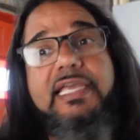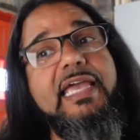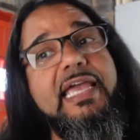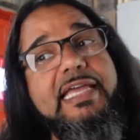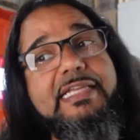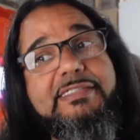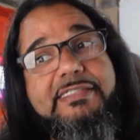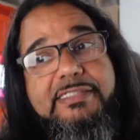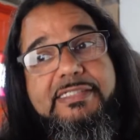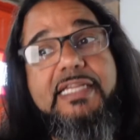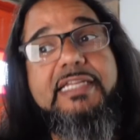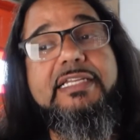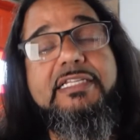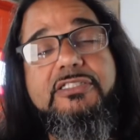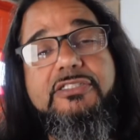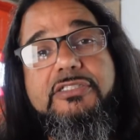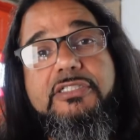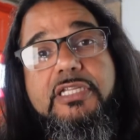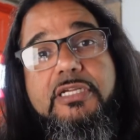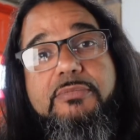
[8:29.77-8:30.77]
and send
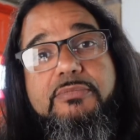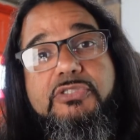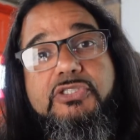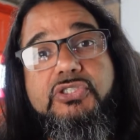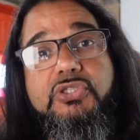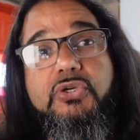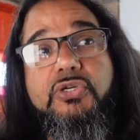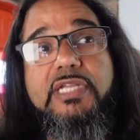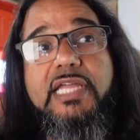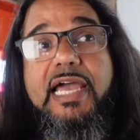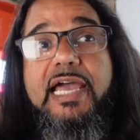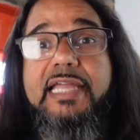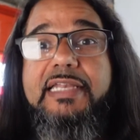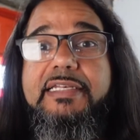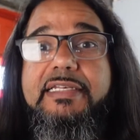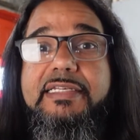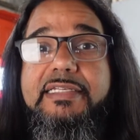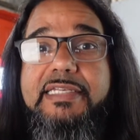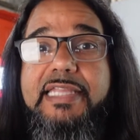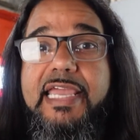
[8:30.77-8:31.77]
it to them so
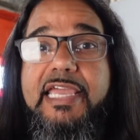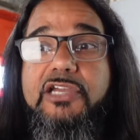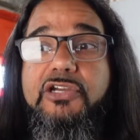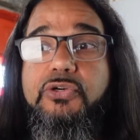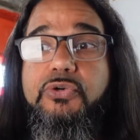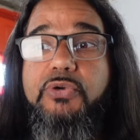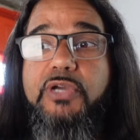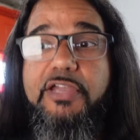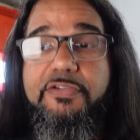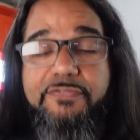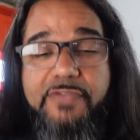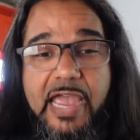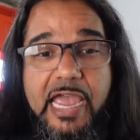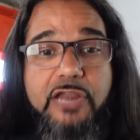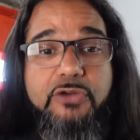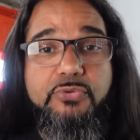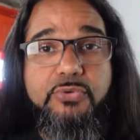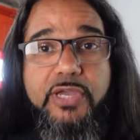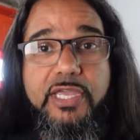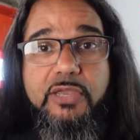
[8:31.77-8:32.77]
that they could
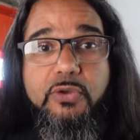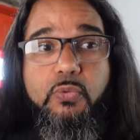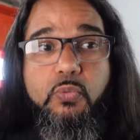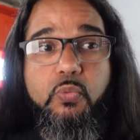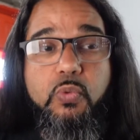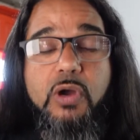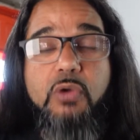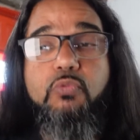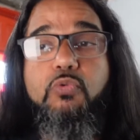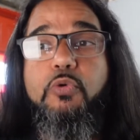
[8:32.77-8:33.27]
evaluate what